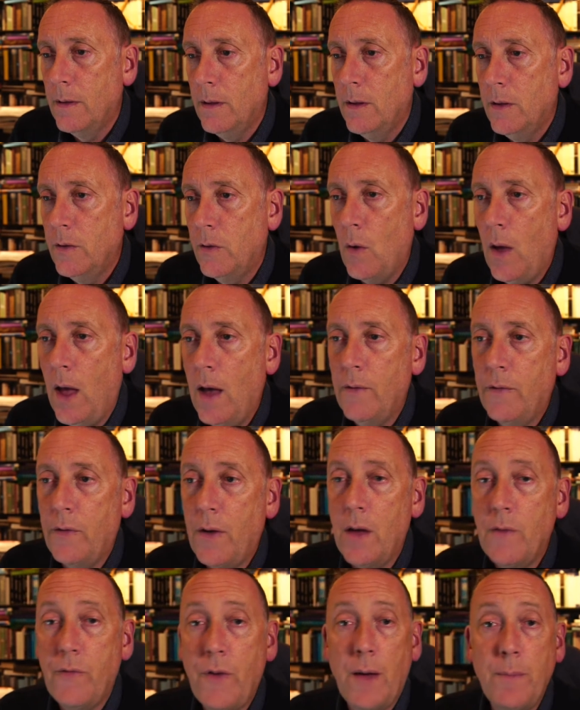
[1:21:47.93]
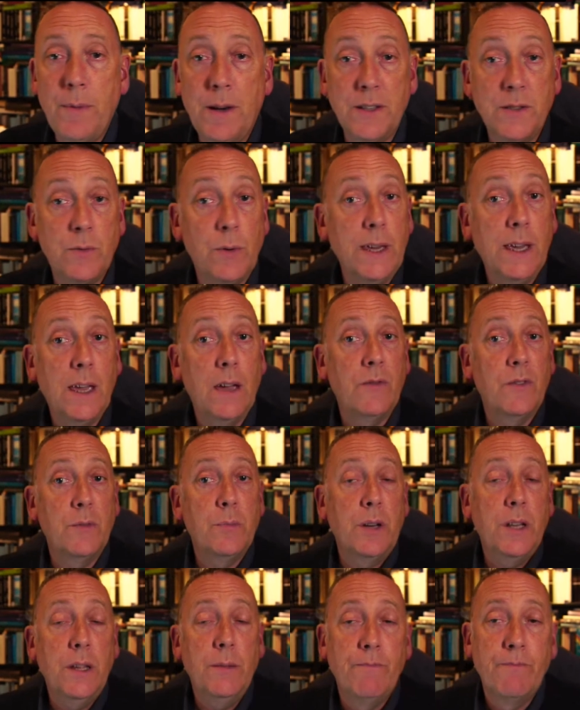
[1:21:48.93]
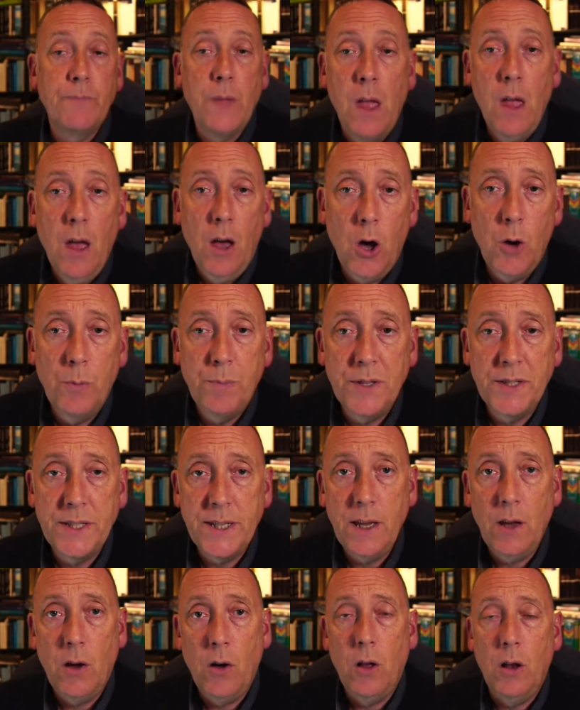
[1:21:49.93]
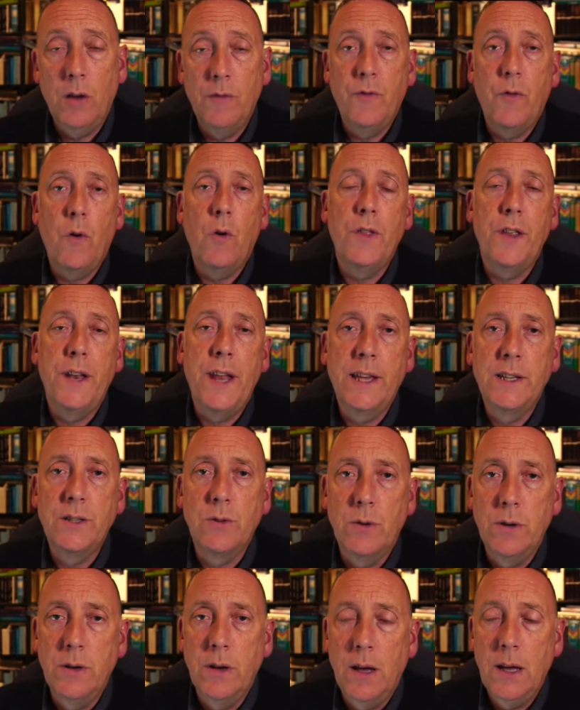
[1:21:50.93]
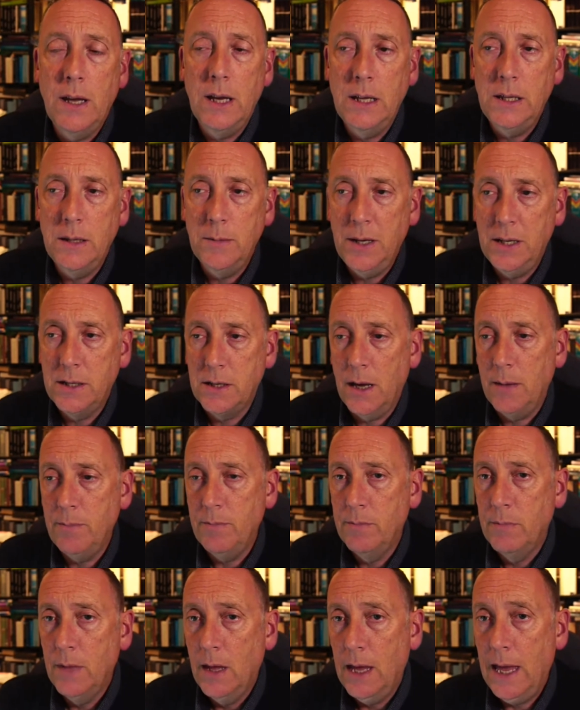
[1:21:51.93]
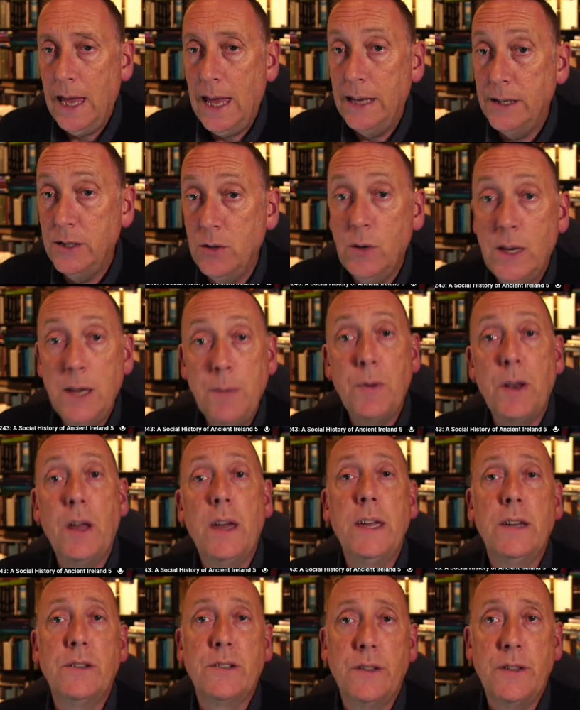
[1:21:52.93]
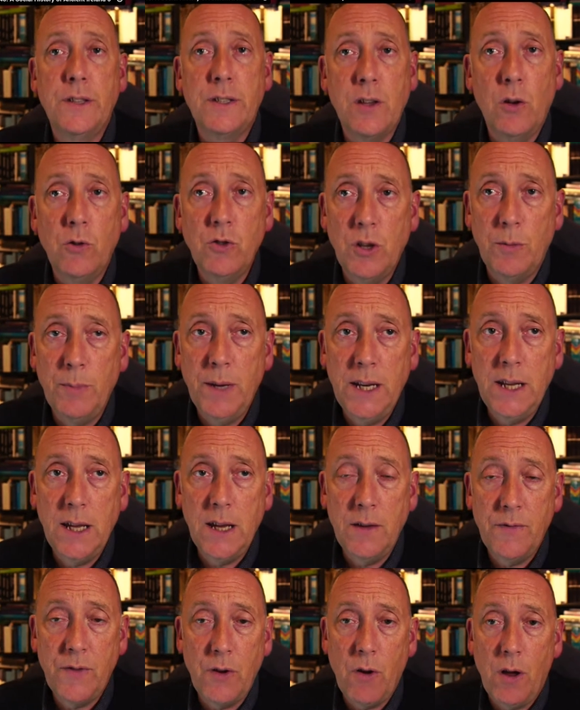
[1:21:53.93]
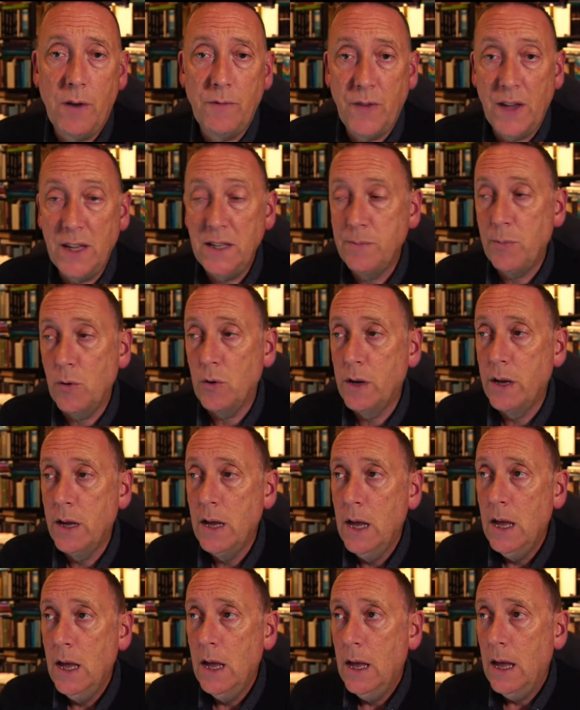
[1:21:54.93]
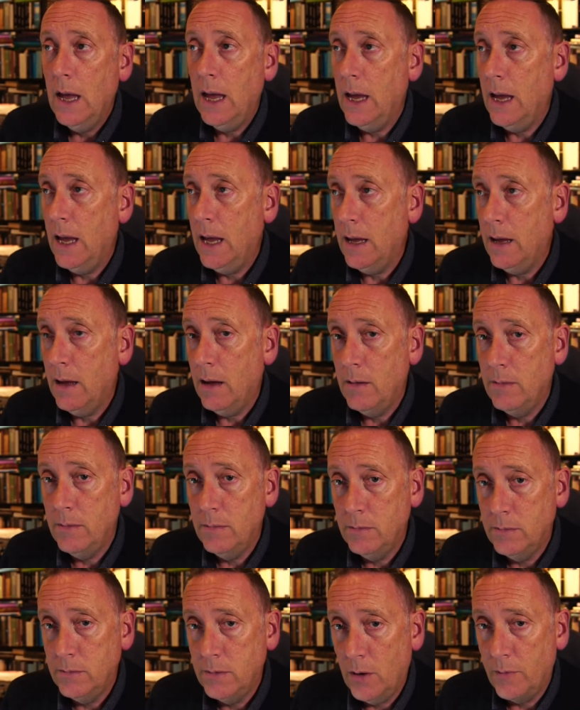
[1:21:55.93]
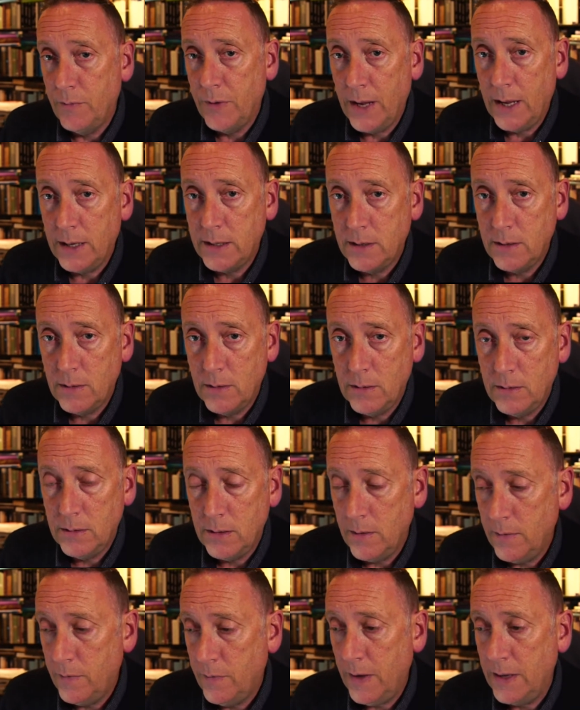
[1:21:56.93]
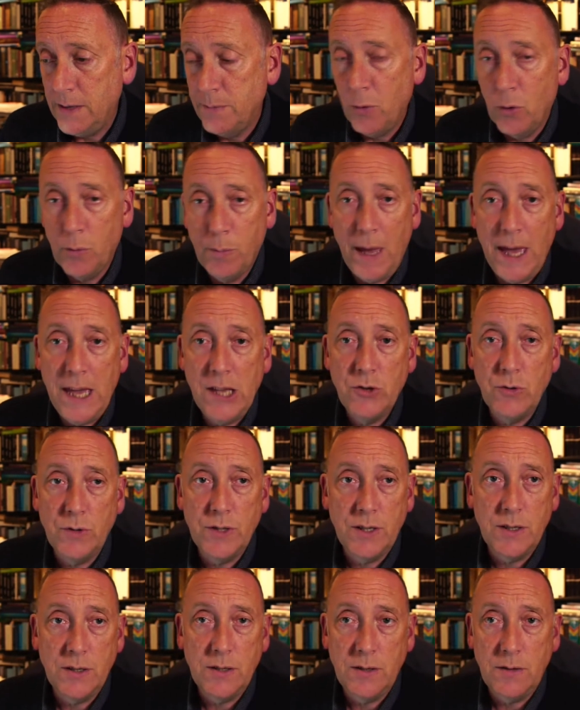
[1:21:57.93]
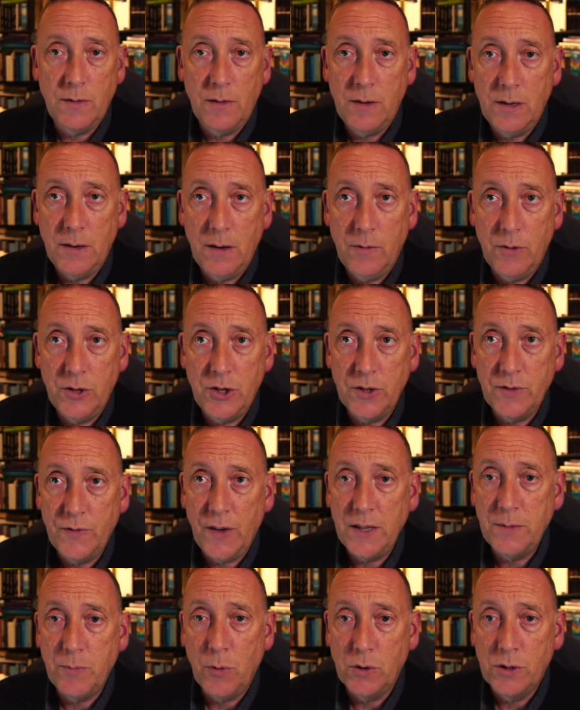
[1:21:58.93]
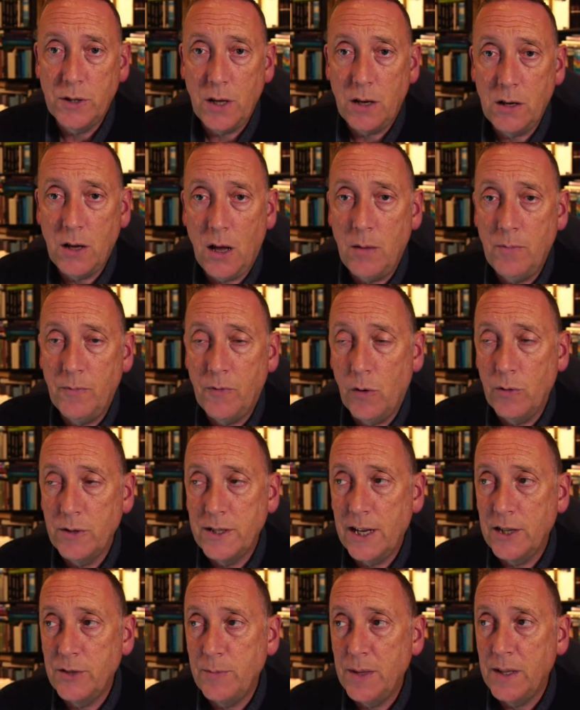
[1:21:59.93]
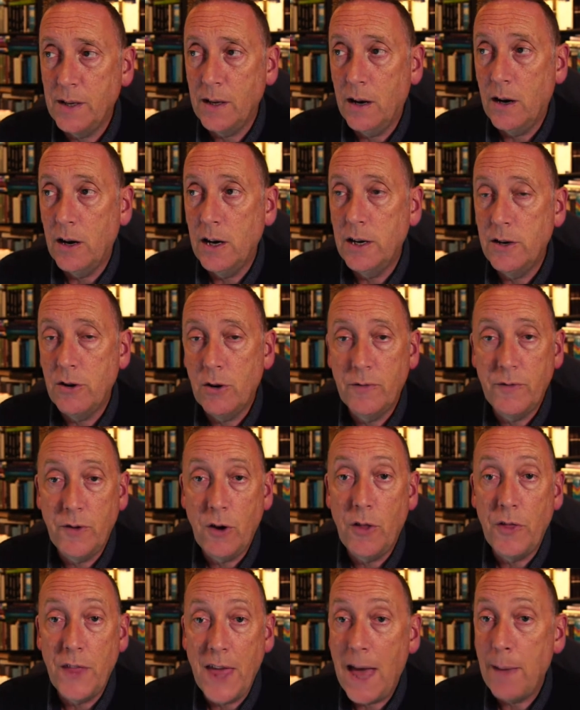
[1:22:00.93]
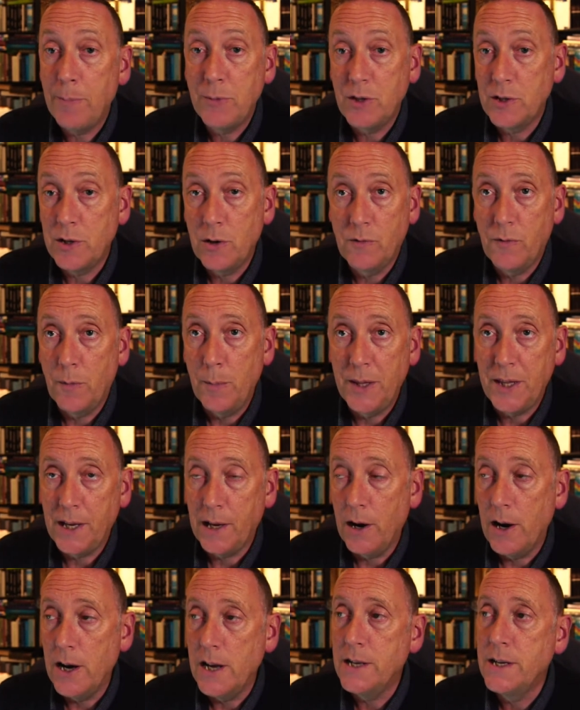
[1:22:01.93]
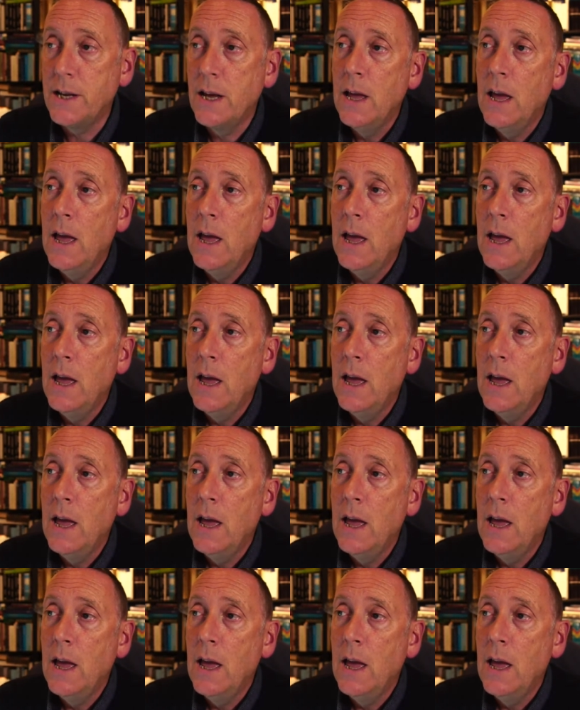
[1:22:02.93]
So have a fabulous week, everybody. Hope to see you all for the next one. In the meantime, uh, do keep an eye out on the social media. If you're on Facebook, uh, don't forget the Facebook page, which is which is facebook.com forward slash mythical Ireland, or if you're on the app, just look for mythical Ireland.